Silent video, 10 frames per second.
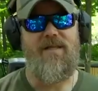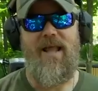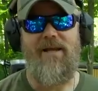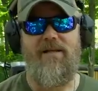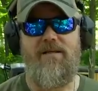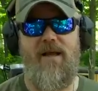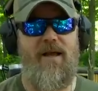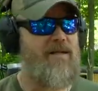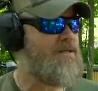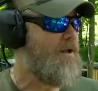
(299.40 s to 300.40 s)
the eighties,
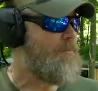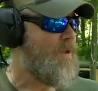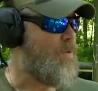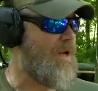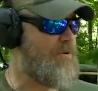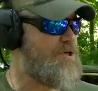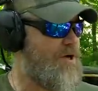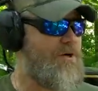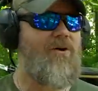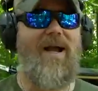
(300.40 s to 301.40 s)
guys. When I was
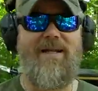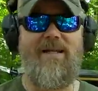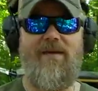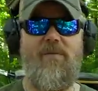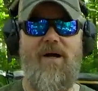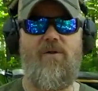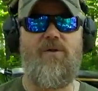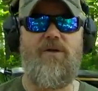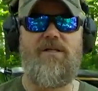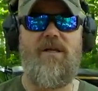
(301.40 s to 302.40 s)
younger, I did have a Model
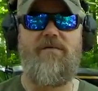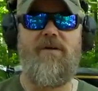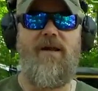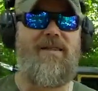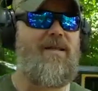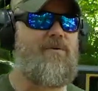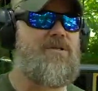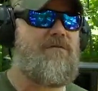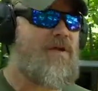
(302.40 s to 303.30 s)
thirty-seven. I think it was the